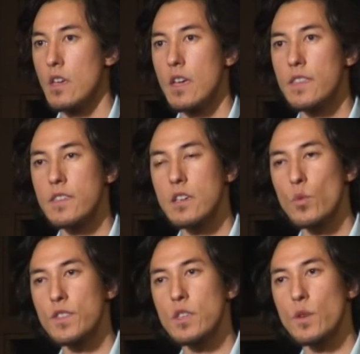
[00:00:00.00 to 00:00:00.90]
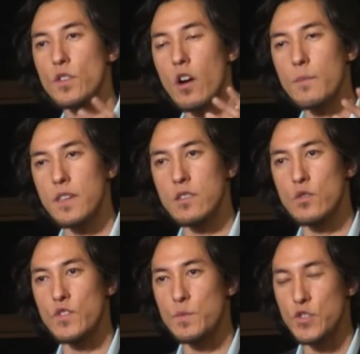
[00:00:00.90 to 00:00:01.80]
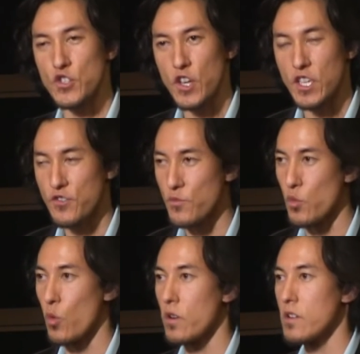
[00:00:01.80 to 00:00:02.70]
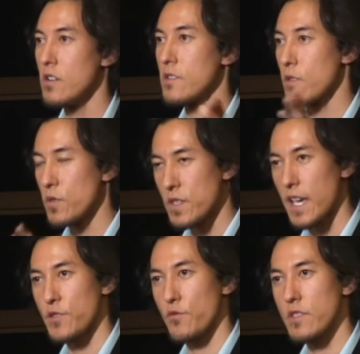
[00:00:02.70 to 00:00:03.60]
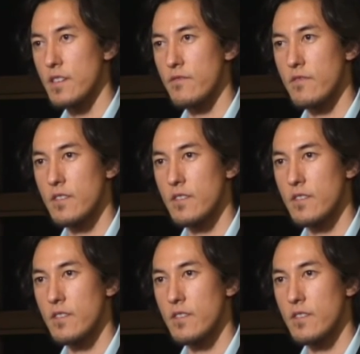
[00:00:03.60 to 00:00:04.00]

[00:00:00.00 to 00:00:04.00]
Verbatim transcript: And think of what the U.S. Army could do if its mission changed from war to disaster relief.